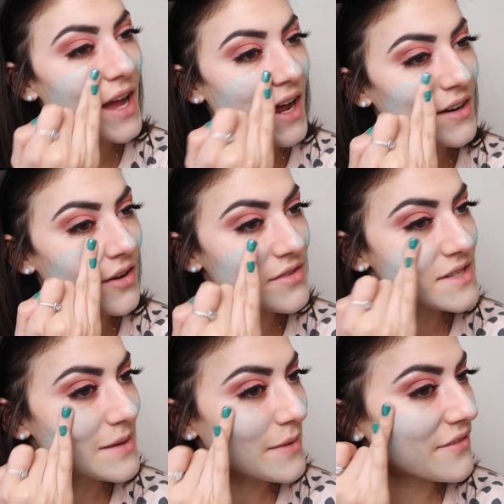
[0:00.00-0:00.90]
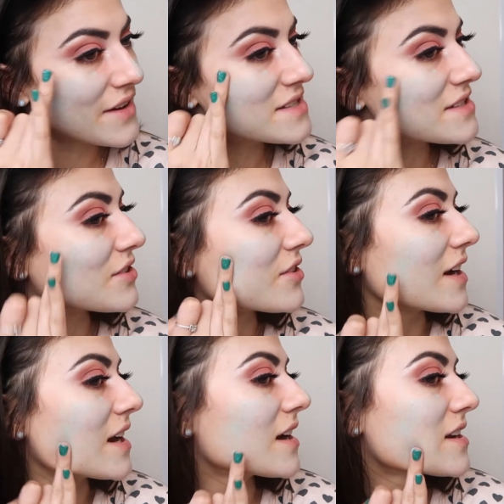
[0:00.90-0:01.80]
and obviously my face is
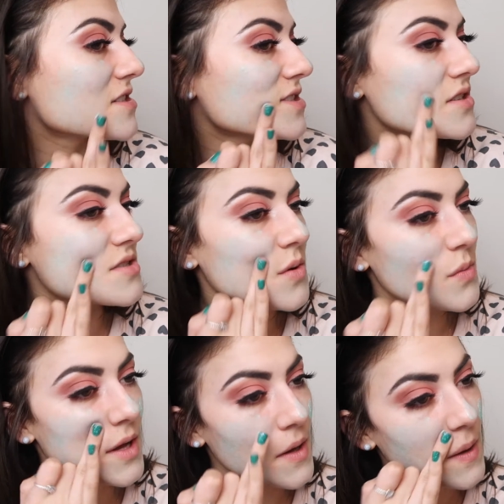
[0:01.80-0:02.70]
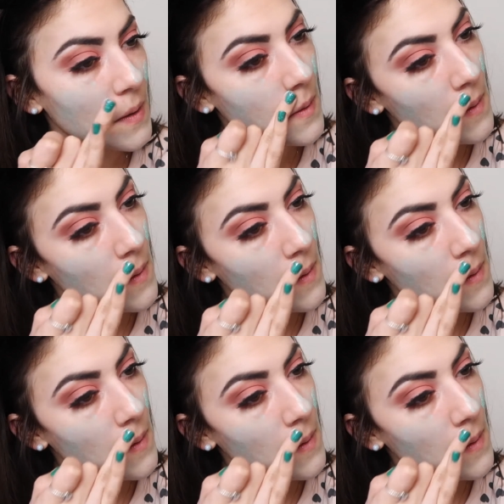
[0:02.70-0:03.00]
green and I just look so weird.